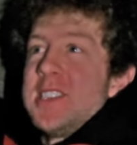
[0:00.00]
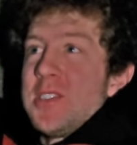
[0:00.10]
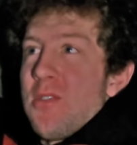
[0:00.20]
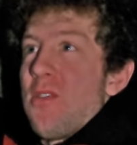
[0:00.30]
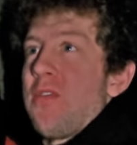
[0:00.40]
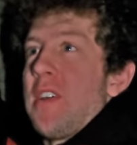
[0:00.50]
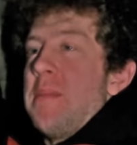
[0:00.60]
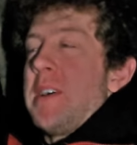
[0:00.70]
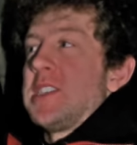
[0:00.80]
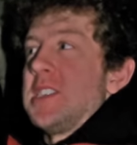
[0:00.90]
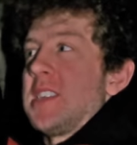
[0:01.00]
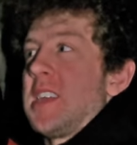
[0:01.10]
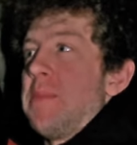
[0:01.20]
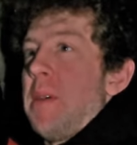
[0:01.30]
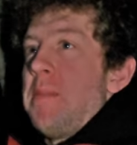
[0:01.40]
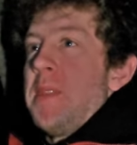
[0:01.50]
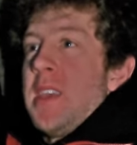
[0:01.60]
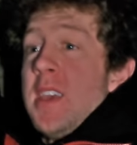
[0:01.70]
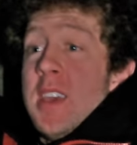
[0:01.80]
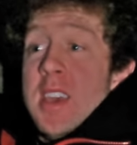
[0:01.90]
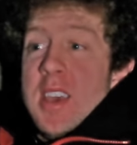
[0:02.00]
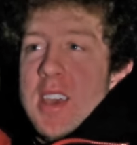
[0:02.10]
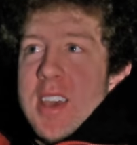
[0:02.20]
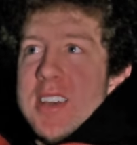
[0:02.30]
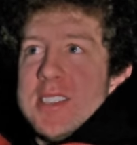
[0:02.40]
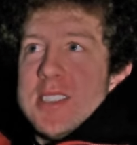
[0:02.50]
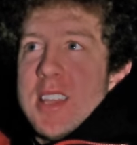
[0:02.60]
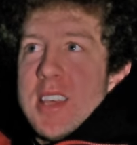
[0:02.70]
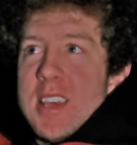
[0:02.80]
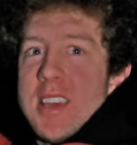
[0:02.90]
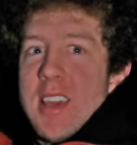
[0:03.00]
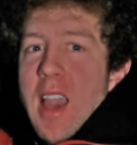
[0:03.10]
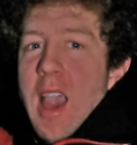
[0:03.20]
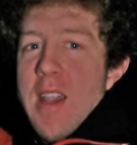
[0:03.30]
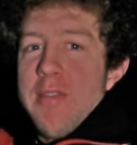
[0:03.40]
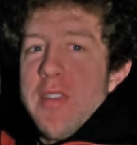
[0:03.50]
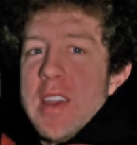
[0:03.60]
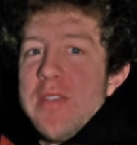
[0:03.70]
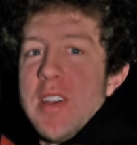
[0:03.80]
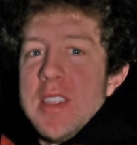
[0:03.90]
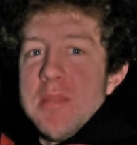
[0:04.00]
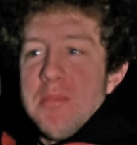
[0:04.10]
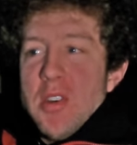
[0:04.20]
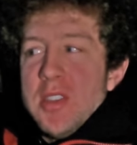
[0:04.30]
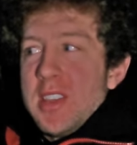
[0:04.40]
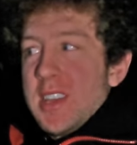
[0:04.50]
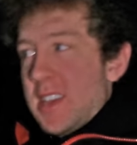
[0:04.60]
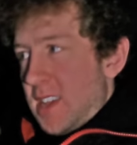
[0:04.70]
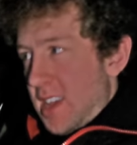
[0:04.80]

So hopefully I'm managing to keep up. It's uh, half five in the morning.